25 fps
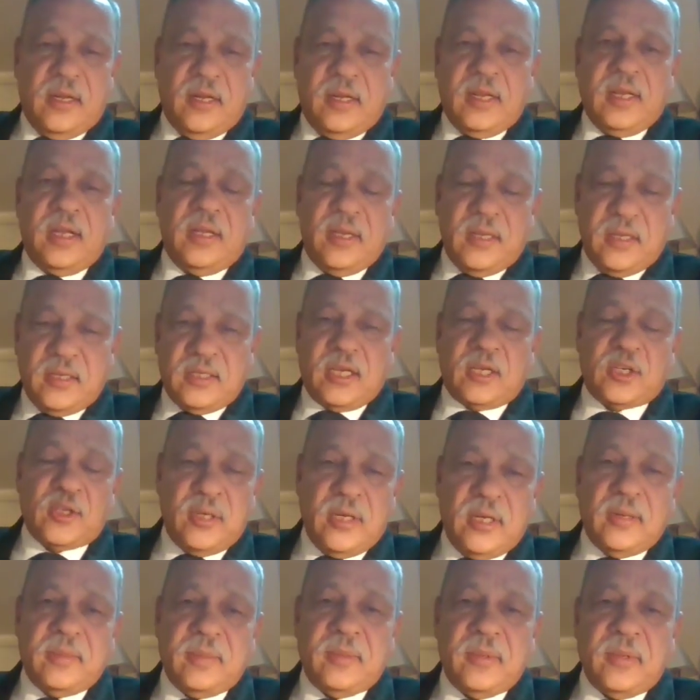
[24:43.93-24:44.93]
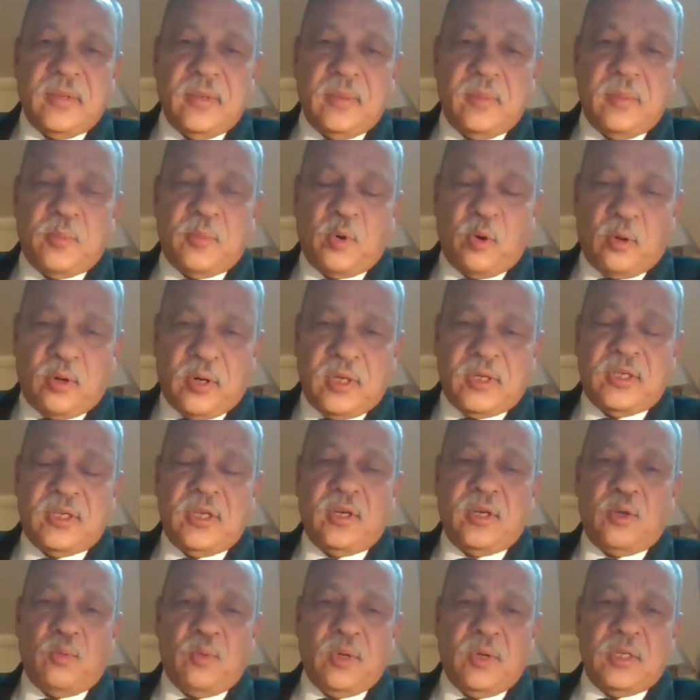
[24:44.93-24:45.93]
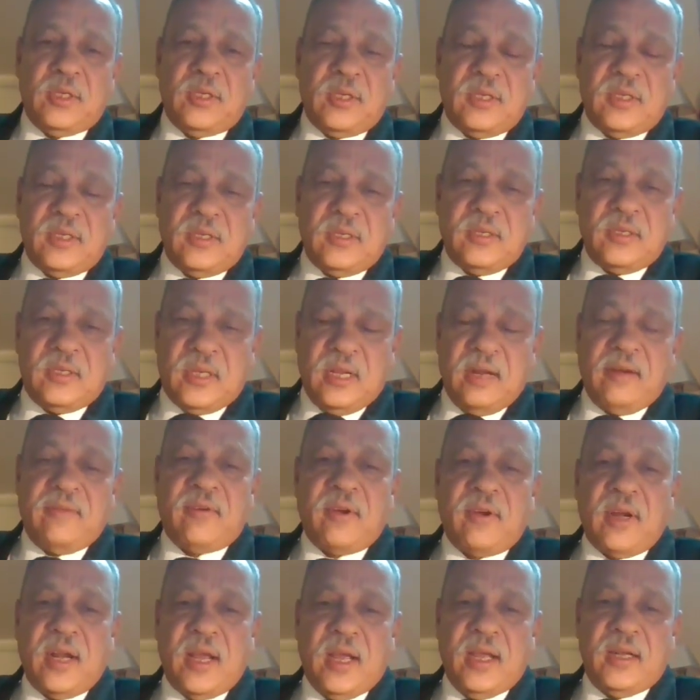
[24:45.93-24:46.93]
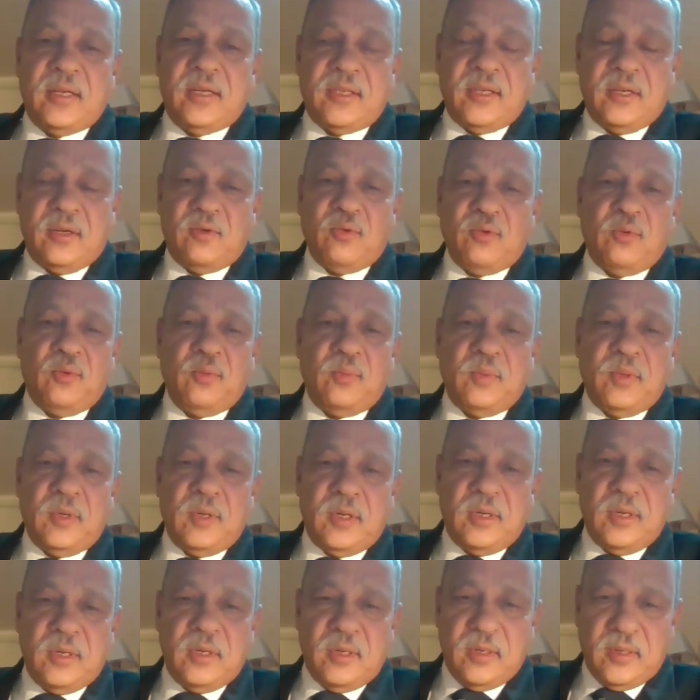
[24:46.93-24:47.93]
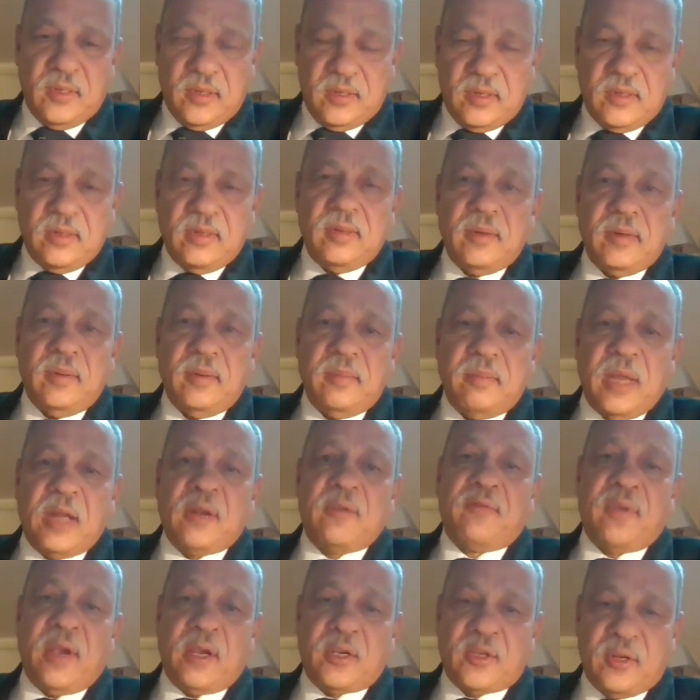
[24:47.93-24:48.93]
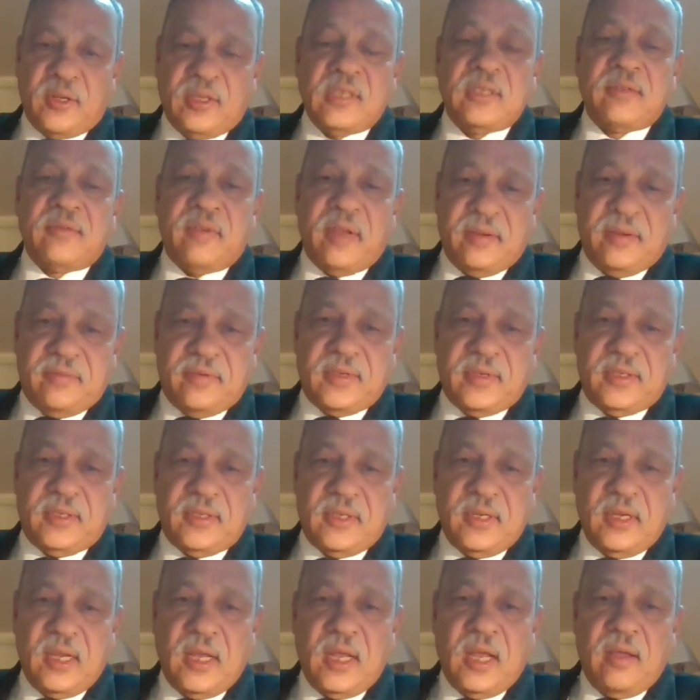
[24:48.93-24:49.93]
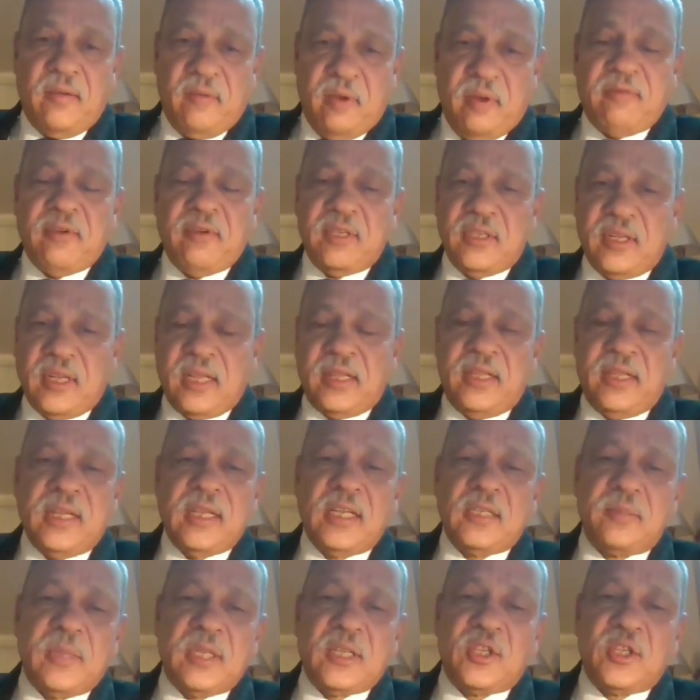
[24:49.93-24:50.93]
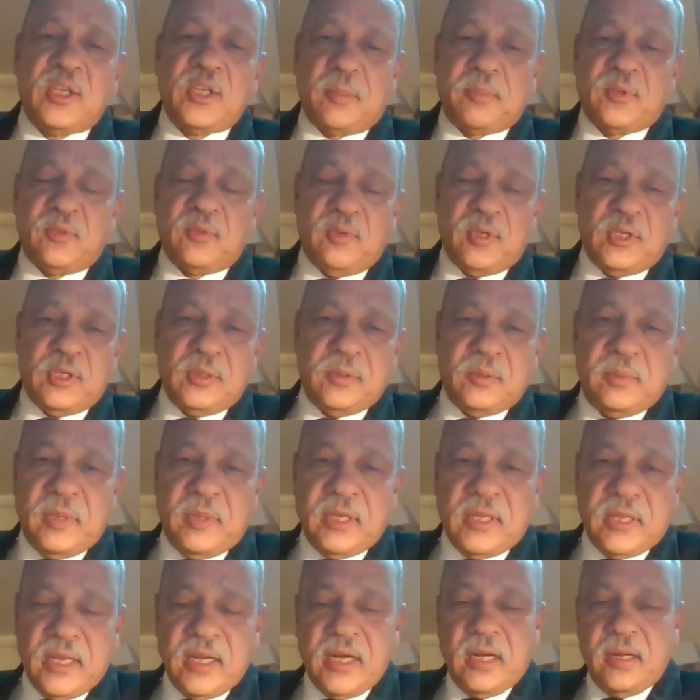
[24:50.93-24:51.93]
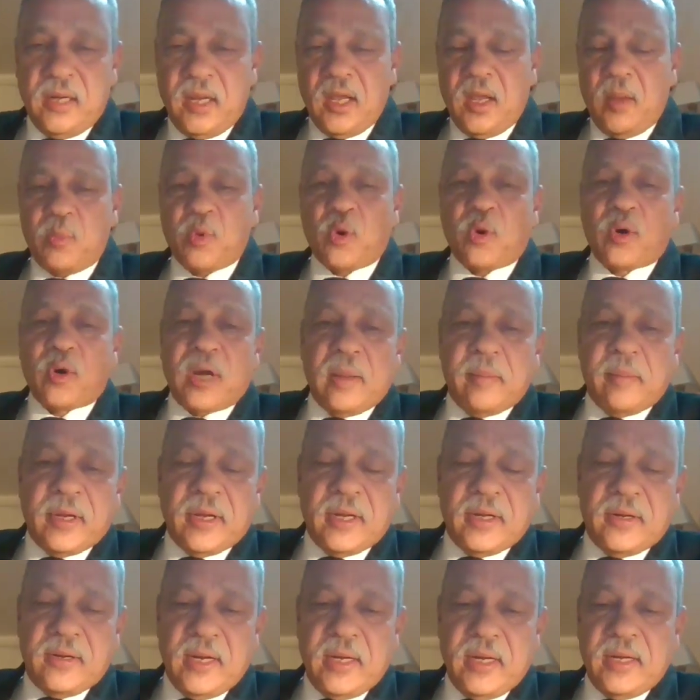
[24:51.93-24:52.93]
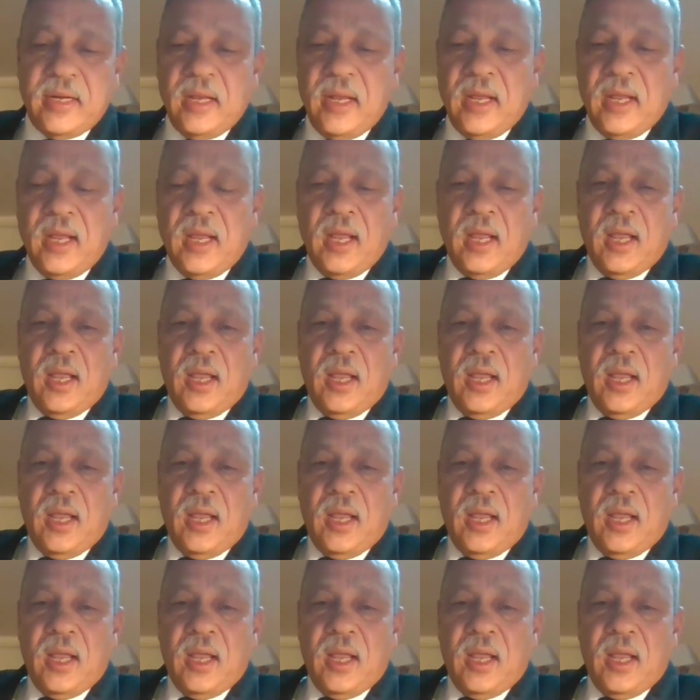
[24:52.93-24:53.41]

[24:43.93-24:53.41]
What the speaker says: India is actually progressing towards self-reliance into manufacturing these wafers. Wafers are nothing else but the chips which is being there and programming it, right?